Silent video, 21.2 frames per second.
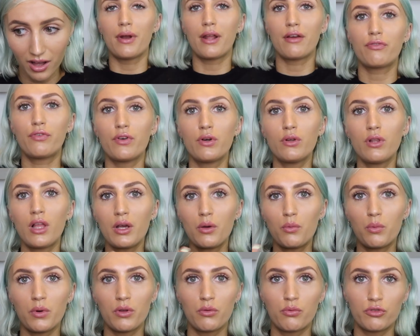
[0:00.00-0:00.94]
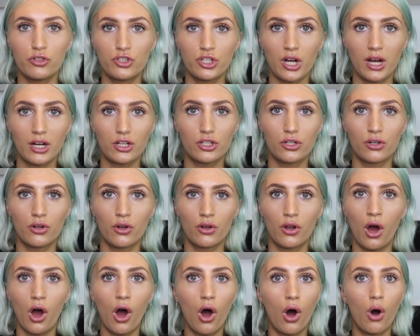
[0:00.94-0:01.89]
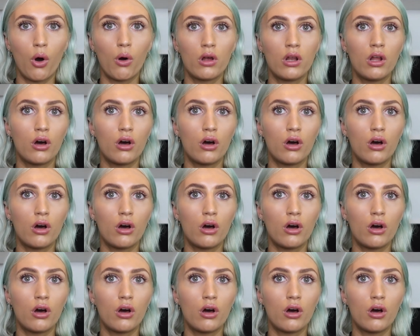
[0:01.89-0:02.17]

But I feel like with rejection on the whole,